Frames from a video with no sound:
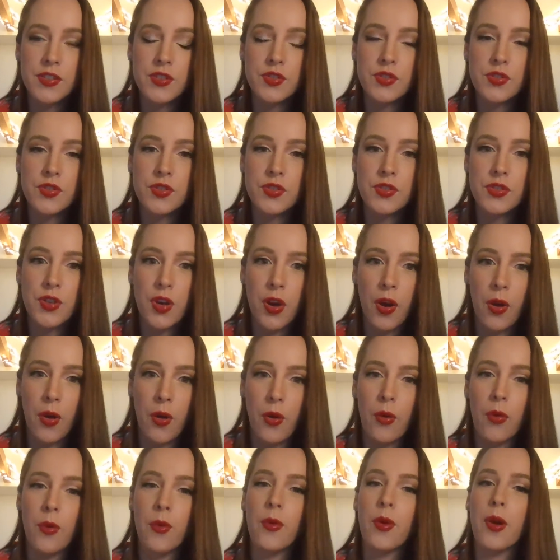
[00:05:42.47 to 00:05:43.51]

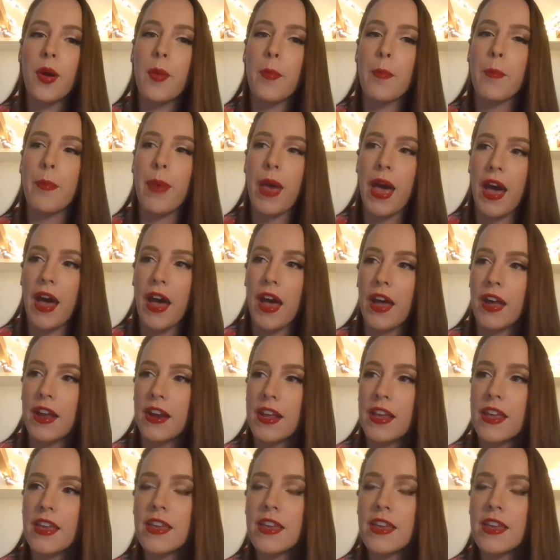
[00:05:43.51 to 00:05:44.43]
so bad.